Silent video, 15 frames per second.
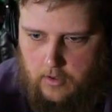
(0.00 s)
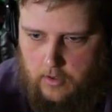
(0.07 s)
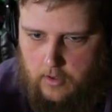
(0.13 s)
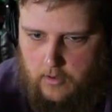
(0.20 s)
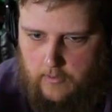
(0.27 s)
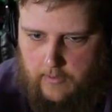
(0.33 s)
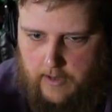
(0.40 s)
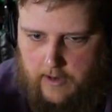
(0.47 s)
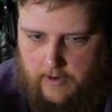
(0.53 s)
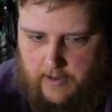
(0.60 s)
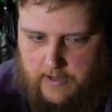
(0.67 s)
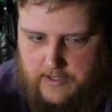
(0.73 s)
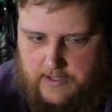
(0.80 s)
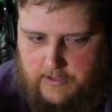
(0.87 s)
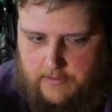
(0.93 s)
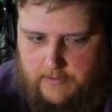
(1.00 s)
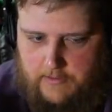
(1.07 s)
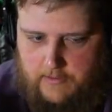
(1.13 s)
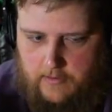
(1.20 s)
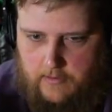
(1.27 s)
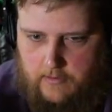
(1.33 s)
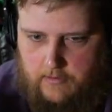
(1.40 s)
There it is.
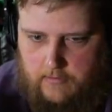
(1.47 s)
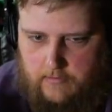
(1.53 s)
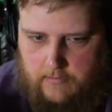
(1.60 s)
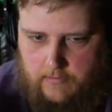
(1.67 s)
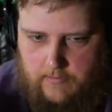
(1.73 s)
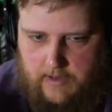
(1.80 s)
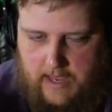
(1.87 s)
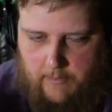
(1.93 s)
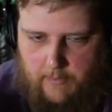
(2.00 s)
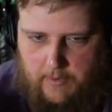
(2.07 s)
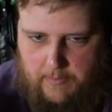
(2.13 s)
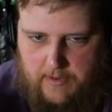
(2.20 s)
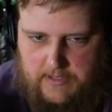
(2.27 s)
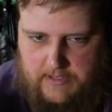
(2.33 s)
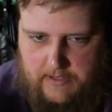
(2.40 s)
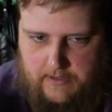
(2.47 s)
Damn, we missed it.